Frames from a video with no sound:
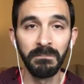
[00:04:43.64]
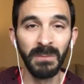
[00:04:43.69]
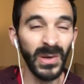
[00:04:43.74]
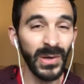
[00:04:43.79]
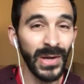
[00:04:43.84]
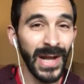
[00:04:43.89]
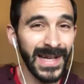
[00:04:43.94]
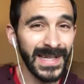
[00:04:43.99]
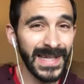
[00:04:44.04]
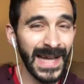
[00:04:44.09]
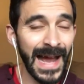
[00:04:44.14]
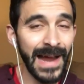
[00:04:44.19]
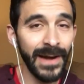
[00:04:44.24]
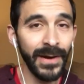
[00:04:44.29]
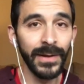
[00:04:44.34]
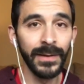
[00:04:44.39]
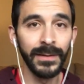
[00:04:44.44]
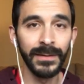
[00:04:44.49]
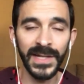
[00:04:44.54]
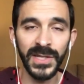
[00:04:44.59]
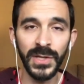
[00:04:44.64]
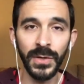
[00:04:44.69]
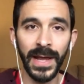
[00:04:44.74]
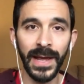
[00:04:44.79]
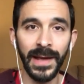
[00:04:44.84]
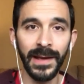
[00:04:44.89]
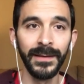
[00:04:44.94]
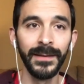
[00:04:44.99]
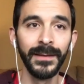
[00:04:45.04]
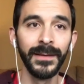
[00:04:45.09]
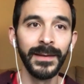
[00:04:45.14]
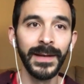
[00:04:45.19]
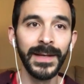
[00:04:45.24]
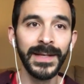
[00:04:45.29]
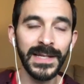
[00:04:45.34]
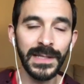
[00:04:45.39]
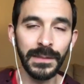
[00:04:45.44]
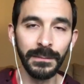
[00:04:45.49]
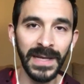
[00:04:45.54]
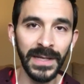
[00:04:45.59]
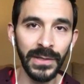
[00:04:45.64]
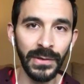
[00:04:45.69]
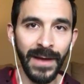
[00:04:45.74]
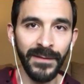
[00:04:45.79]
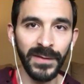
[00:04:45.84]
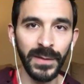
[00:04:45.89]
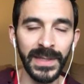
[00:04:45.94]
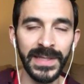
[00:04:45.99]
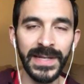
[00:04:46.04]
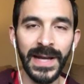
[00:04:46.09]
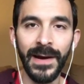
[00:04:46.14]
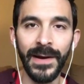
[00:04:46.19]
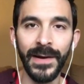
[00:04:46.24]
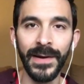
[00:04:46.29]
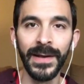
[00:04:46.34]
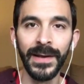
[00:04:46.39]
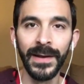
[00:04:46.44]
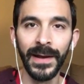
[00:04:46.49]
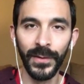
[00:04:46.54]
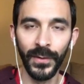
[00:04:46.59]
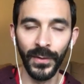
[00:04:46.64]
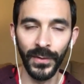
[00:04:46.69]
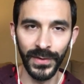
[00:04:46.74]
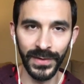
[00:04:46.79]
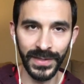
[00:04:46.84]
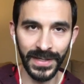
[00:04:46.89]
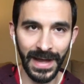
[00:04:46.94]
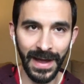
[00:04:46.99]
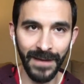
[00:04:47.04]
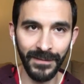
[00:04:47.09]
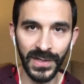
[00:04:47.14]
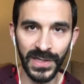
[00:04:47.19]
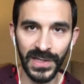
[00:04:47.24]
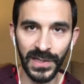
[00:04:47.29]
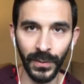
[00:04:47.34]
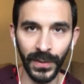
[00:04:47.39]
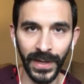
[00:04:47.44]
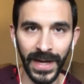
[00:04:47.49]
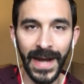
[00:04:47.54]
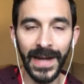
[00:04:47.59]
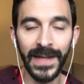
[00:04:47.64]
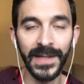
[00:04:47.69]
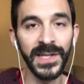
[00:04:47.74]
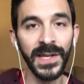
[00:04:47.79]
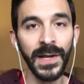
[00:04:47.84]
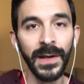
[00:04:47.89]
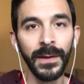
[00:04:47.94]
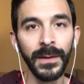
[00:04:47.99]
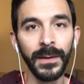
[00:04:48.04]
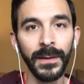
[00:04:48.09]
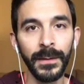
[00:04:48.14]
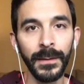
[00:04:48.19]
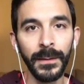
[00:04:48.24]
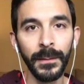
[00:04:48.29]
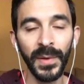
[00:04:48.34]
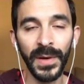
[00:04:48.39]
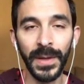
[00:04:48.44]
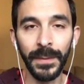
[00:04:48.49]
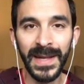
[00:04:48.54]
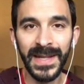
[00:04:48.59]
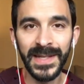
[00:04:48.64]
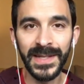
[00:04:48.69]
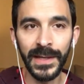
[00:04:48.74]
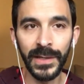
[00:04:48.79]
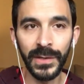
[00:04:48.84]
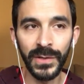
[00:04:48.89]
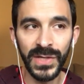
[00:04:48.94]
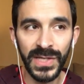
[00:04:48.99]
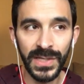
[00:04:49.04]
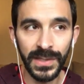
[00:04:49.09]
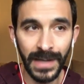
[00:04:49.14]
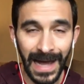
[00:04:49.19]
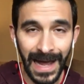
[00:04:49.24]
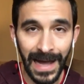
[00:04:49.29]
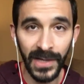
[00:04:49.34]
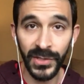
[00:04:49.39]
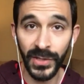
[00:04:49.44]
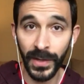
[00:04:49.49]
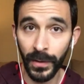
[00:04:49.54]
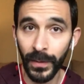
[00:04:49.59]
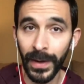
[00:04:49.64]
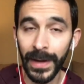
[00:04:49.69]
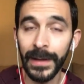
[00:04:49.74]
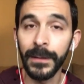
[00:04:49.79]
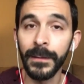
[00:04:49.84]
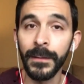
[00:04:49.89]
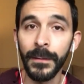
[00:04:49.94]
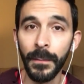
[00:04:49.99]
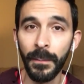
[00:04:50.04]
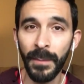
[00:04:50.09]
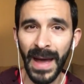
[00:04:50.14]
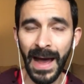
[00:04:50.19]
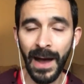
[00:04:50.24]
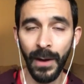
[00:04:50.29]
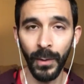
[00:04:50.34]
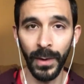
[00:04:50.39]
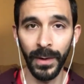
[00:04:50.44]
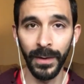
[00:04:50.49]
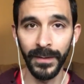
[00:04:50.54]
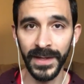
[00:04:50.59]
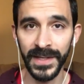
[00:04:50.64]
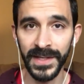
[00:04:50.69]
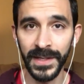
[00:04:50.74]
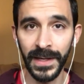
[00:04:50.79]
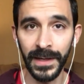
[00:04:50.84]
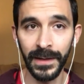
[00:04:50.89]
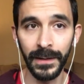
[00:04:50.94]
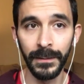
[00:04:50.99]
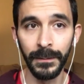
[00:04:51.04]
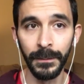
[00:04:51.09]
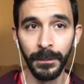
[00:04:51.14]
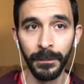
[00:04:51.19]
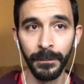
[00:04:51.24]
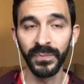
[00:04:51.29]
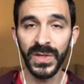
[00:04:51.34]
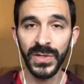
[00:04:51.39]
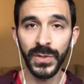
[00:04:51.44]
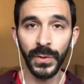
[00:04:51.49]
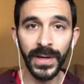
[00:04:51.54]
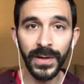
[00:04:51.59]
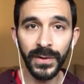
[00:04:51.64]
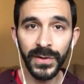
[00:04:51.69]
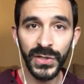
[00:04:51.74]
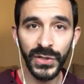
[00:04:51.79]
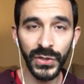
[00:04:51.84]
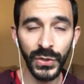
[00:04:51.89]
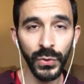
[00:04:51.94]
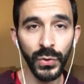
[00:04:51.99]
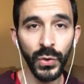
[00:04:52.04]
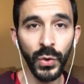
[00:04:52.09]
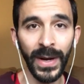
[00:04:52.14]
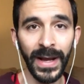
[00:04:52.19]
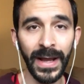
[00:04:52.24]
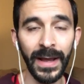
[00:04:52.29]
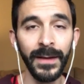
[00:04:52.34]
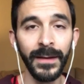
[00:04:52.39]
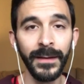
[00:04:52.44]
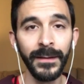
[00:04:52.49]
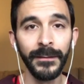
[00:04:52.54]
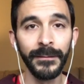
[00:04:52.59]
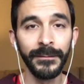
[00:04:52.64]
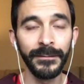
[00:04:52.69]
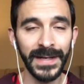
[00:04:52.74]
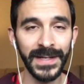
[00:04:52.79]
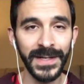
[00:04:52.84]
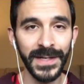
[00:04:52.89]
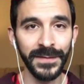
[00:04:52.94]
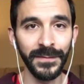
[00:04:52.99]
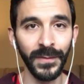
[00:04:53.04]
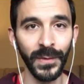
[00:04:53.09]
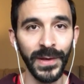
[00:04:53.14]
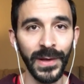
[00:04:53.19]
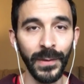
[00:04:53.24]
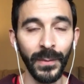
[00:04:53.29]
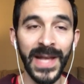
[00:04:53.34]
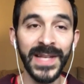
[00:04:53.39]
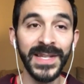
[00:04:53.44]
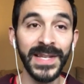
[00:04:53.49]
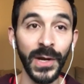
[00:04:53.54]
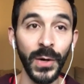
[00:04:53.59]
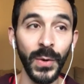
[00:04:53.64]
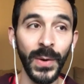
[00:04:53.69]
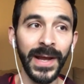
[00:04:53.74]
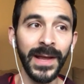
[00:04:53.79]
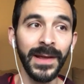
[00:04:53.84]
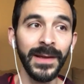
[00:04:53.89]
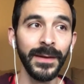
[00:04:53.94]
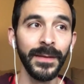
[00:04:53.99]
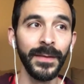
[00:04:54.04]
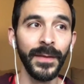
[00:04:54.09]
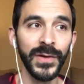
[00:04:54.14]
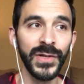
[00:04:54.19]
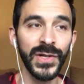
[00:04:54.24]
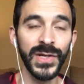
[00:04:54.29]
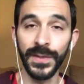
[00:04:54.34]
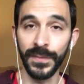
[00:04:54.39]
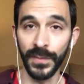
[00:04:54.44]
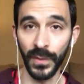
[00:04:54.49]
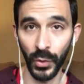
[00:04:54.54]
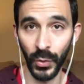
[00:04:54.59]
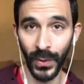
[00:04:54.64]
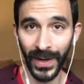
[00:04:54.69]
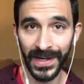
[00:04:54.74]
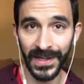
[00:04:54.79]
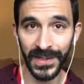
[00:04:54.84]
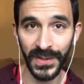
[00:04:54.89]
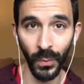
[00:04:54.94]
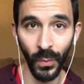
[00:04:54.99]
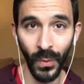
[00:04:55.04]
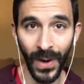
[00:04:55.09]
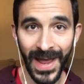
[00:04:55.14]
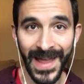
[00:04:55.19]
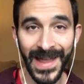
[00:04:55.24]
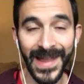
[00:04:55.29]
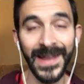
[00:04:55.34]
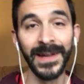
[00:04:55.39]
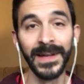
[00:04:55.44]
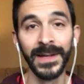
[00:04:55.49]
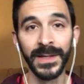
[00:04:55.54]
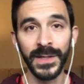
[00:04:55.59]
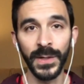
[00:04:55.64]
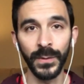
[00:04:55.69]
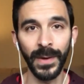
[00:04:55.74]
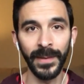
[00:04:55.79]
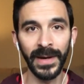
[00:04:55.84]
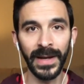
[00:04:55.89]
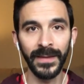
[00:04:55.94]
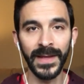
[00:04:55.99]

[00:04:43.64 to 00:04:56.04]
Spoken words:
but you're not tired, that's okay. It doesn't mean you have to be tired in order to have the slower cadence, but it means that you're not generating the power that's needed. So here's two quick fixes for you. And when I say quick, they're just the quickest way to remedy